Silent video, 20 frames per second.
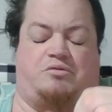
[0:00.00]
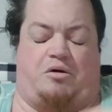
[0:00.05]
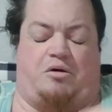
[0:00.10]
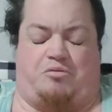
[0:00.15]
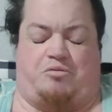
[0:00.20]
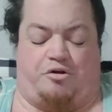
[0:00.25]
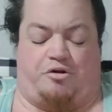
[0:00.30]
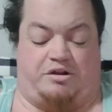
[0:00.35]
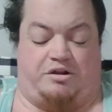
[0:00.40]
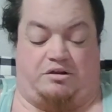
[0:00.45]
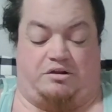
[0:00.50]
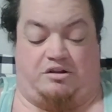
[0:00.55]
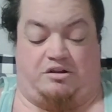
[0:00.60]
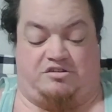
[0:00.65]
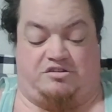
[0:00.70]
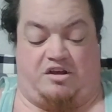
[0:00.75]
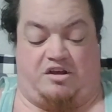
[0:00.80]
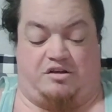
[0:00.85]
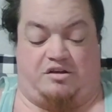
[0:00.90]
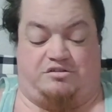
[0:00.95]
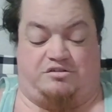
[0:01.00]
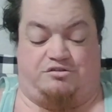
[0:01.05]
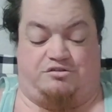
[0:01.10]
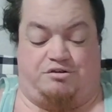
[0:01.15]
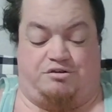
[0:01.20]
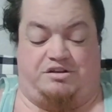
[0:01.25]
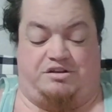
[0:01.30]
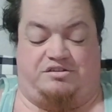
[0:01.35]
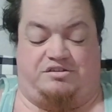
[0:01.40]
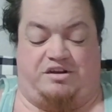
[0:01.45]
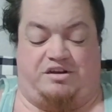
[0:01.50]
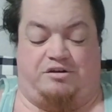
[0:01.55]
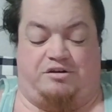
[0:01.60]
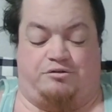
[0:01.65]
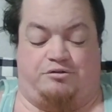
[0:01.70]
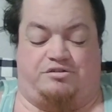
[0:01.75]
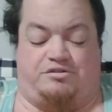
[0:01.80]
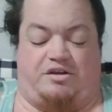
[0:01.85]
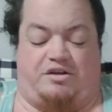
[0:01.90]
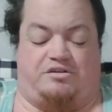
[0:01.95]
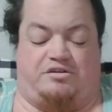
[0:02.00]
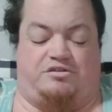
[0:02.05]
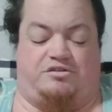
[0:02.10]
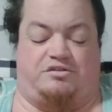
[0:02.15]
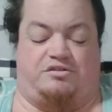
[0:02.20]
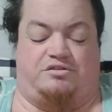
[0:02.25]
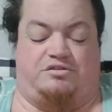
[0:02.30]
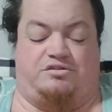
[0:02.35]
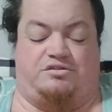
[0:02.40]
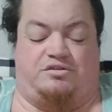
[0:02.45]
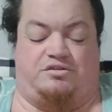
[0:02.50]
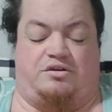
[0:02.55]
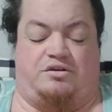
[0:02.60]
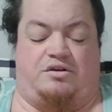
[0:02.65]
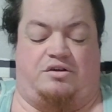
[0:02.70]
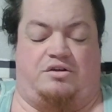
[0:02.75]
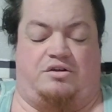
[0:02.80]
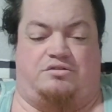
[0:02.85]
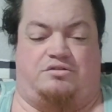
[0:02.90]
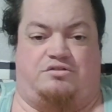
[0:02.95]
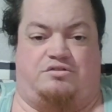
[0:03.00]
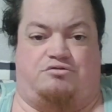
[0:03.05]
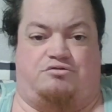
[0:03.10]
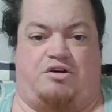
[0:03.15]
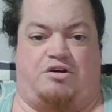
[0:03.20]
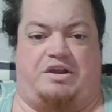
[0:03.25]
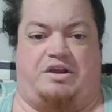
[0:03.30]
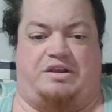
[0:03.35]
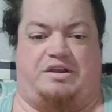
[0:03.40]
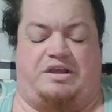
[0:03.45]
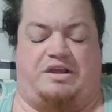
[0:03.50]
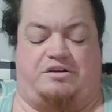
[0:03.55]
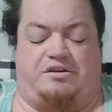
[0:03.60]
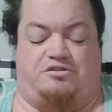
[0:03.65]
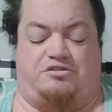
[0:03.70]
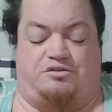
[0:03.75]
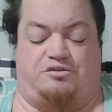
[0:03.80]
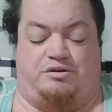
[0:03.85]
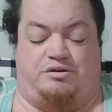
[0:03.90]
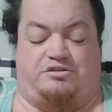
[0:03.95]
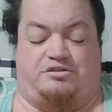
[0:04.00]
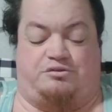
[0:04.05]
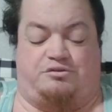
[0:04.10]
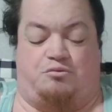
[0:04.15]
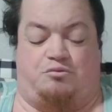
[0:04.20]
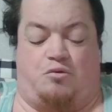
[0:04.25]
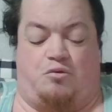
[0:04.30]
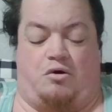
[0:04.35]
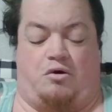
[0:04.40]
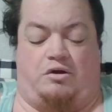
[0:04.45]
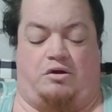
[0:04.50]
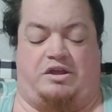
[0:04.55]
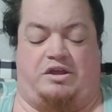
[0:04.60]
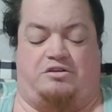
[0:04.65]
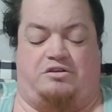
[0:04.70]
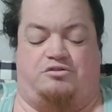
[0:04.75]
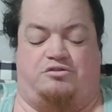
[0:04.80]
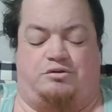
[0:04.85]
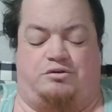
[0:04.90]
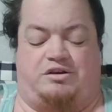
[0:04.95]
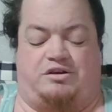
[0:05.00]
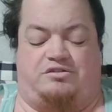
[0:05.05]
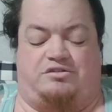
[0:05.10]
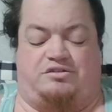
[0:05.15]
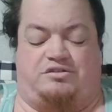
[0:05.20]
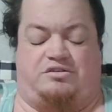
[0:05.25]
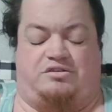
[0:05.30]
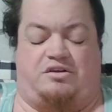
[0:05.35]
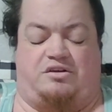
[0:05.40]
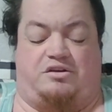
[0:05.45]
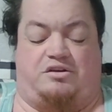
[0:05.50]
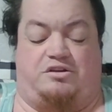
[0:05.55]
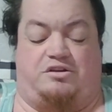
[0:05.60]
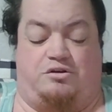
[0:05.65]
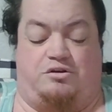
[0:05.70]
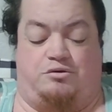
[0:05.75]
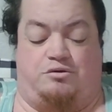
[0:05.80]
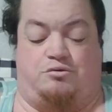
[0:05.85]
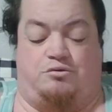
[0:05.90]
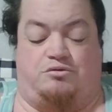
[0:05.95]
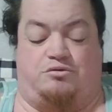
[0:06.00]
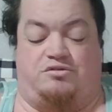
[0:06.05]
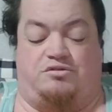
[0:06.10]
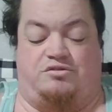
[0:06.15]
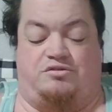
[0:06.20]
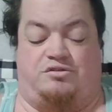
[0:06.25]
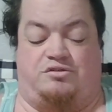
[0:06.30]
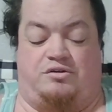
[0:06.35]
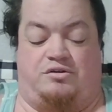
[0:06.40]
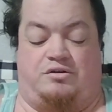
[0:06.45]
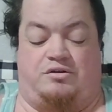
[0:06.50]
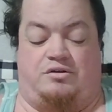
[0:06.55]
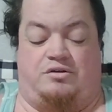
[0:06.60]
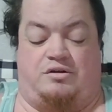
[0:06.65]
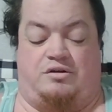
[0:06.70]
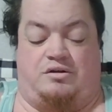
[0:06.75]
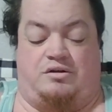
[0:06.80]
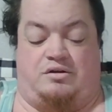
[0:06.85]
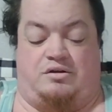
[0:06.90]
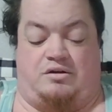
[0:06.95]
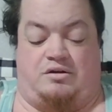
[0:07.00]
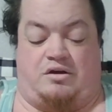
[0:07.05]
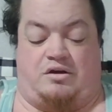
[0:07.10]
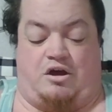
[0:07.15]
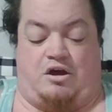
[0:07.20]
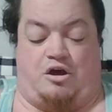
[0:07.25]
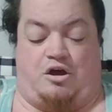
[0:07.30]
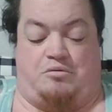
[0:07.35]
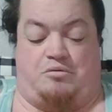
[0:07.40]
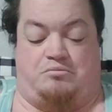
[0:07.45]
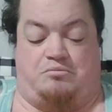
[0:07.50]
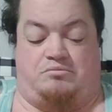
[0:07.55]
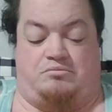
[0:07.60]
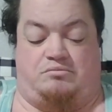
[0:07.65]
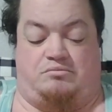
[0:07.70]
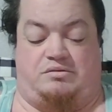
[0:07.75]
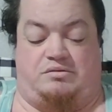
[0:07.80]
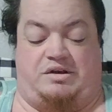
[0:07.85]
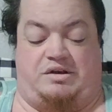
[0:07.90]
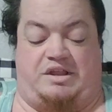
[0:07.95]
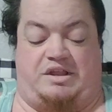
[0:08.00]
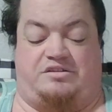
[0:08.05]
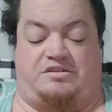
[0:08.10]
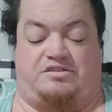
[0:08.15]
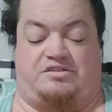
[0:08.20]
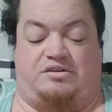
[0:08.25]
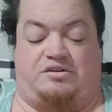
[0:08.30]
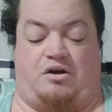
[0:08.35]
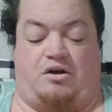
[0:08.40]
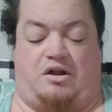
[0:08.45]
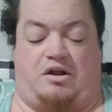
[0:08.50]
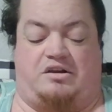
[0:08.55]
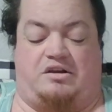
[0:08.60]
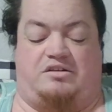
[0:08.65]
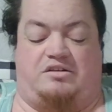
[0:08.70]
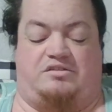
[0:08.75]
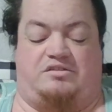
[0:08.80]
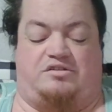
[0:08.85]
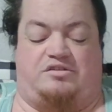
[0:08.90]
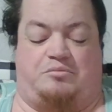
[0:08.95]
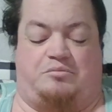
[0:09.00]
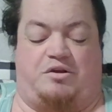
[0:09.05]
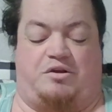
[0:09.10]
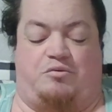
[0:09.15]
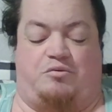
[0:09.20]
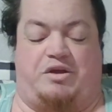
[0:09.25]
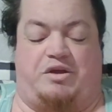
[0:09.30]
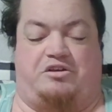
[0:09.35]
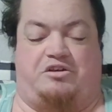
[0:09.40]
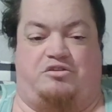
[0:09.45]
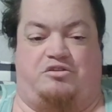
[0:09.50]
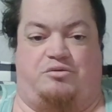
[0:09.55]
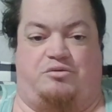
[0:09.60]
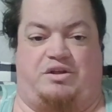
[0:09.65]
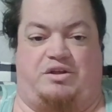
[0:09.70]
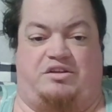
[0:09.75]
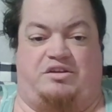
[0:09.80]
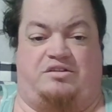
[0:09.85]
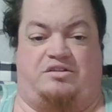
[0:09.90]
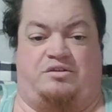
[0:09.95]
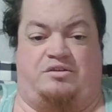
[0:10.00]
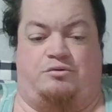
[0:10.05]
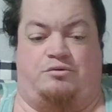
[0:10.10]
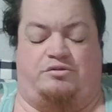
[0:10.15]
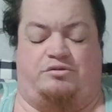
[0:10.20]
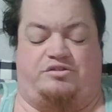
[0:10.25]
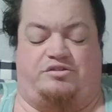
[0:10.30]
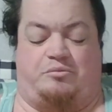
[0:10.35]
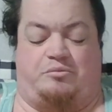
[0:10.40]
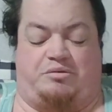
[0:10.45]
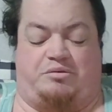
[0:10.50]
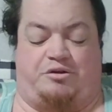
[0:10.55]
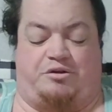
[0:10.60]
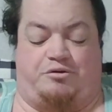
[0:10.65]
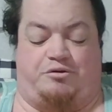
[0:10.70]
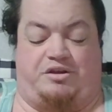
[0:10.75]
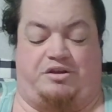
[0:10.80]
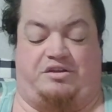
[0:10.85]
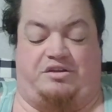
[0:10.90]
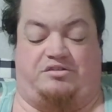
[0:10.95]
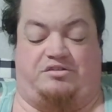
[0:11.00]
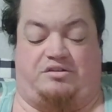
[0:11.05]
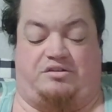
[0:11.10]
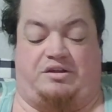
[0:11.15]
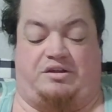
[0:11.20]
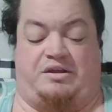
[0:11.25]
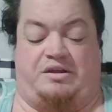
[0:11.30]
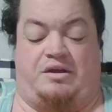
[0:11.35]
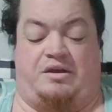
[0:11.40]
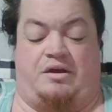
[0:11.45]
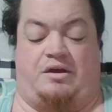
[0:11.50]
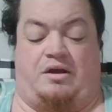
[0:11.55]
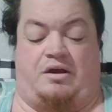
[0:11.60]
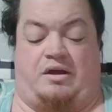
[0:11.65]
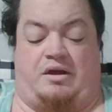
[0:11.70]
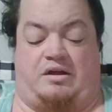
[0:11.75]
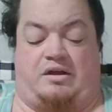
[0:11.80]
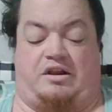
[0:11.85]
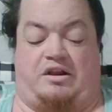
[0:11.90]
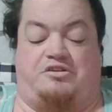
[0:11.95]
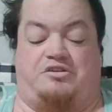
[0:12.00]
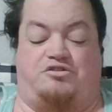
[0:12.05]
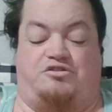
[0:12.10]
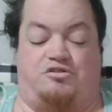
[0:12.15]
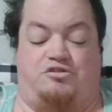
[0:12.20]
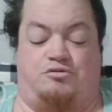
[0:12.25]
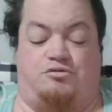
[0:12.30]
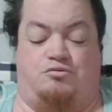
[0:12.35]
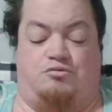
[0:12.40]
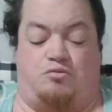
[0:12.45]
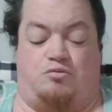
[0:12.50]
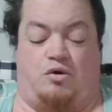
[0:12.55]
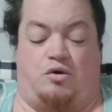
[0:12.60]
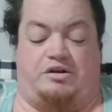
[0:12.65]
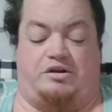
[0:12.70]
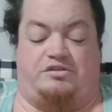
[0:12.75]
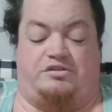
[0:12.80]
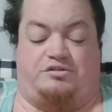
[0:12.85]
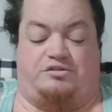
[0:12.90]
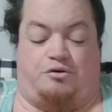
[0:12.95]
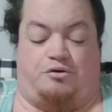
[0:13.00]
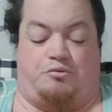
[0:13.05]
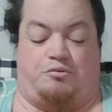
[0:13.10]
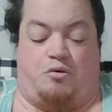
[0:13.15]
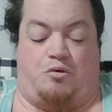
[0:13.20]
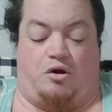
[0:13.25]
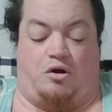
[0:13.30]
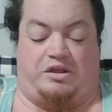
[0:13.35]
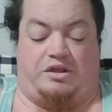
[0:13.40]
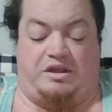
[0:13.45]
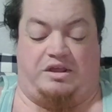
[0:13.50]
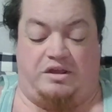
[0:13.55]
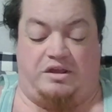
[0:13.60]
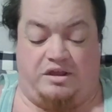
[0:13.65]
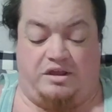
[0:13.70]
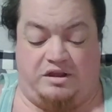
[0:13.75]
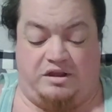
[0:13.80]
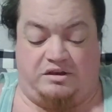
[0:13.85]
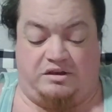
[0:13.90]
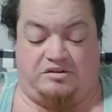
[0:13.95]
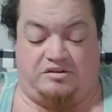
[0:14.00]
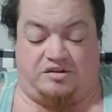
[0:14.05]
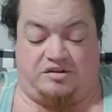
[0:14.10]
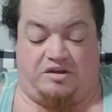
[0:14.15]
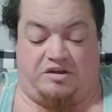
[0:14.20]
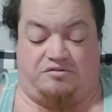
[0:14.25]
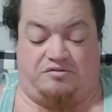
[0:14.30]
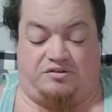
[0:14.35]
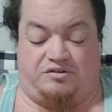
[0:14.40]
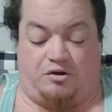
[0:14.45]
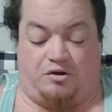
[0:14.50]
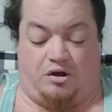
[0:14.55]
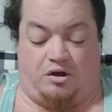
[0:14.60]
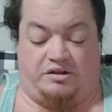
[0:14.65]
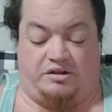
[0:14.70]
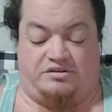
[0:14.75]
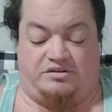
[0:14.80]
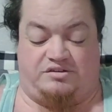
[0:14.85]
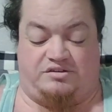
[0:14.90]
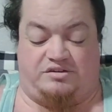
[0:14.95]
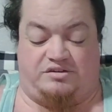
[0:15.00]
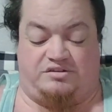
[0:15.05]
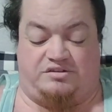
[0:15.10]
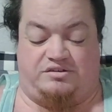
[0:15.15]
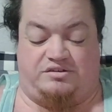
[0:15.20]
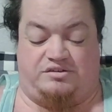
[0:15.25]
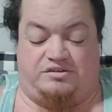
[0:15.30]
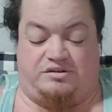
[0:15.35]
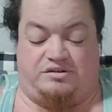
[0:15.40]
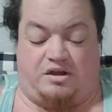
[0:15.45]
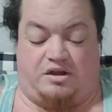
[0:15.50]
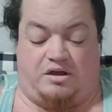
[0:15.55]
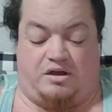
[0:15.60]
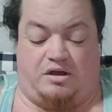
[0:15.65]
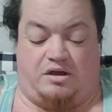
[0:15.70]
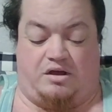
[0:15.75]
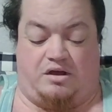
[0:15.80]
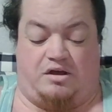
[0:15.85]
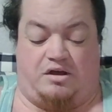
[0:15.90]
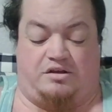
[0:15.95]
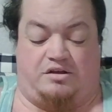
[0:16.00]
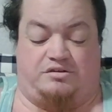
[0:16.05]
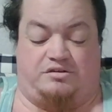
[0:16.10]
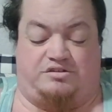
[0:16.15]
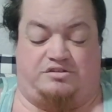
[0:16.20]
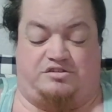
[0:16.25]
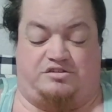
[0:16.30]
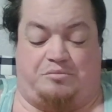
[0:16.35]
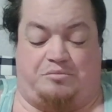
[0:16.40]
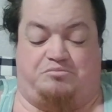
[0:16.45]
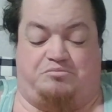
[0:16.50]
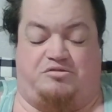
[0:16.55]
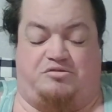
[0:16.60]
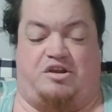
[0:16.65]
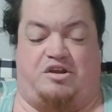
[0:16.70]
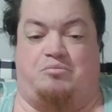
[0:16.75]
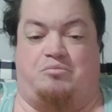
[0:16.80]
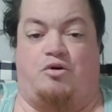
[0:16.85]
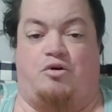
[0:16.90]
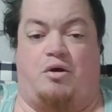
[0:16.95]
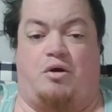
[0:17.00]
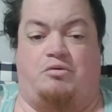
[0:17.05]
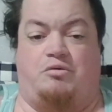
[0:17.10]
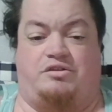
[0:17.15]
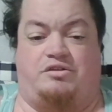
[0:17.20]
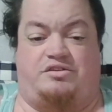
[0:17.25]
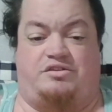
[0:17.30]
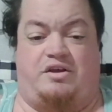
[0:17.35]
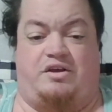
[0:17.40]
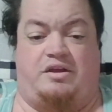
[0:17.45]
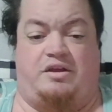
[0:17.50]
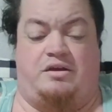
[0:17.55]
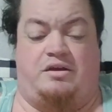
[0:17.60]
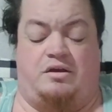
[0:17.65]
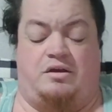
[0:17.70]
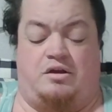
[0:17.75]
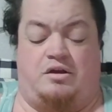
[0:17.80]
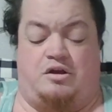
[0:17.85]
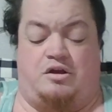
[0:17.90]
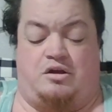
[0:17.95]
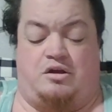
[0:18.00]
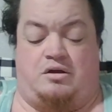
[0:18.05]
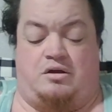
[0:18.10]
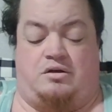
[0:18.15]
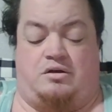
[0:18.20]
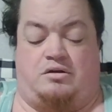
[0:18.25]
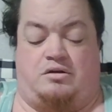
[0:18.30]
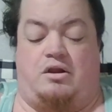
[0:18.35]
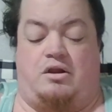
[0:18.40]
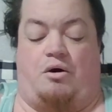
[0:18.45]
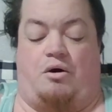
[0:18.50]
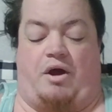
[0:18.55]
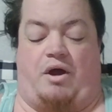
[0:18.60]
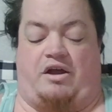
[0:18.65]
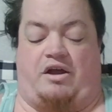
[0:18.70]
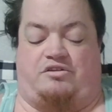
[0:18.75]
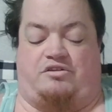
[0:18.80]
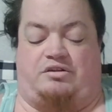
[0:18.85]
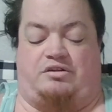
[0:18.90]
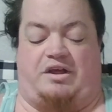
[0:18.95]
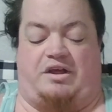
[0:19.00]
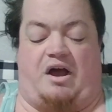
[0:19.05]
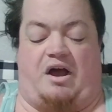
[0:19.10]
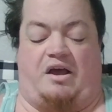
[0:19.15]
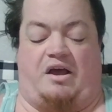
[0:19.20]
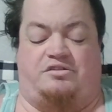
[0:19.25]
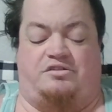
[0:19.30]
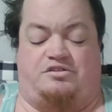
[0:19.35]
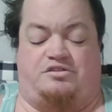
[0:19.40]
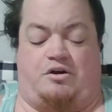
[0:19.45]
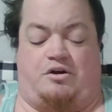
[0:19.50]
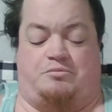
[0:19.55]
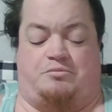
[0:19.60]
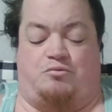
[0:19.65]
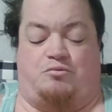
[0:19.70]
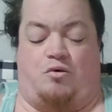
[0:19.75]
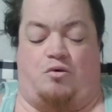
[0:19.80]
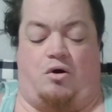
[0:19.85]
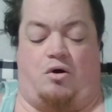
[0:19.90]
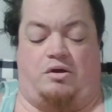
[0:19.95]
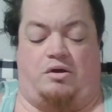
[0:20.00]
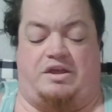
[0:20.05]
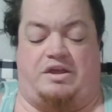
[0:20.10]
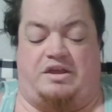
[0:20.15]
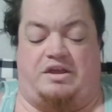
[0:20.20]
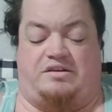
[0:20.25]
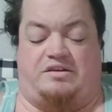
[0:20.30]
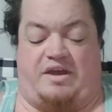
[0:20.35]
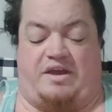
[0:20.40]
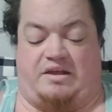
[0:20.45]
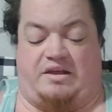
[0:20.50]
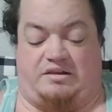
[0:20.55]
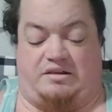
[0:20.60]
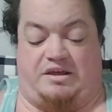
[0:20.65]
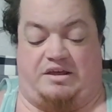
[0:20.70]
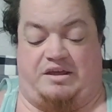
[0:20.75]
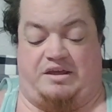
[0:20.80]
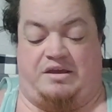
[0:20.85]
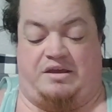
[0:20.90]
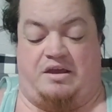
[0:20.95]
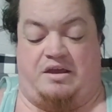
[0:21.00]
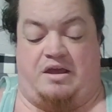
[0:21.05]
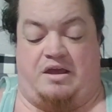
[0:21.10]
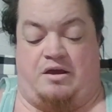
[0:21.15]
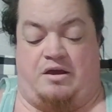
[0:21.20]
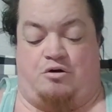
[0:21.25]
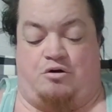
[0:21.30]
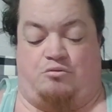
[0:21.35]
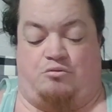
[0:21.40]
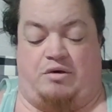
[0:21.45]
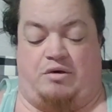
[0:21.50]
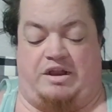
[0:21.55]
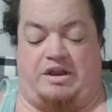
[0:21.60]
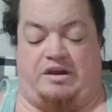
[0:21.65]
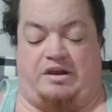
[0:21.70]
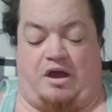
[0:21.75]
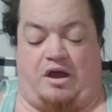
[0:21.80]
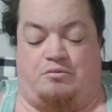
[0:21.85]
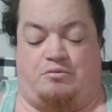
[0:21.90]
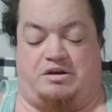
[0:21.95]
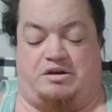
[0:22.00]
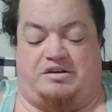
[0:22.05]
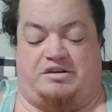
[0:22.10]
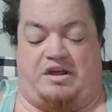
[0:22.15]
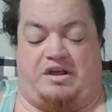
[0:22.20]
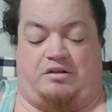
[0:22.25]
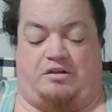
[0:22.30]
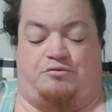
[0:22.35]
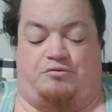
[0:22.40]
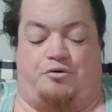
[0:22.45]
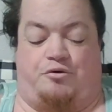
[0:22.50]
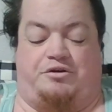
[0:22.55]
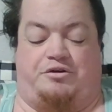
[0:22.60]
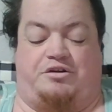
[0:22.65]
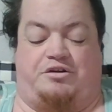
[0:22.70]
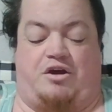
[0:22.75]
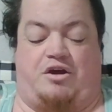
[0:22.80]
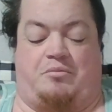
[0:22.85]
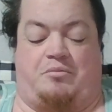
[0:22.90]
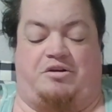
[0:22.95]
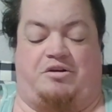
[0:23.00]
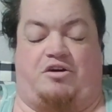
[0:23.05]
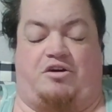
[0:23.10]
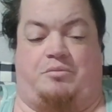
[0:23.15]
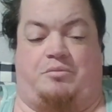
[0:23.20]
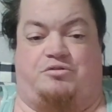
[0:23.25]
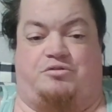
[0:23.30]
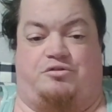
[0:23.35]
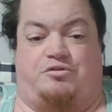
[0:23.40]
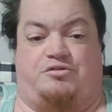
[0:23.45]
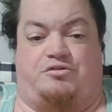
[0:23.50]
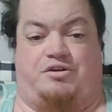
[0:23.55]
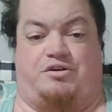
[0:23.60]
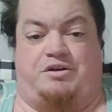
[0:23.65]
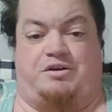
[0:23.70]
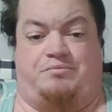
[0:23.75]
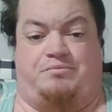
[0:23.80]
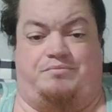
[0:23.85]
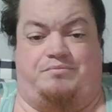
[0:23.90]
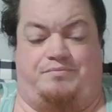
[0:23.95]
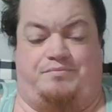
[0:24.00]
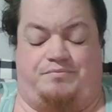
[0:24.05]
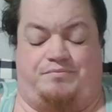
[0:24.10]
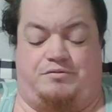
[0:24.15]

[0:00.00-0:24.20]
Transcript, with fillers: Not parking lots, uh, streets and intersections to try and get to it. So walking to it isn't a huge um, it's not something we can do e- simply or easily. And I do want to start walking again because I have not since uh, September, I want to say. No, actually, I stopped walking daily when I went to California and got my top surgery.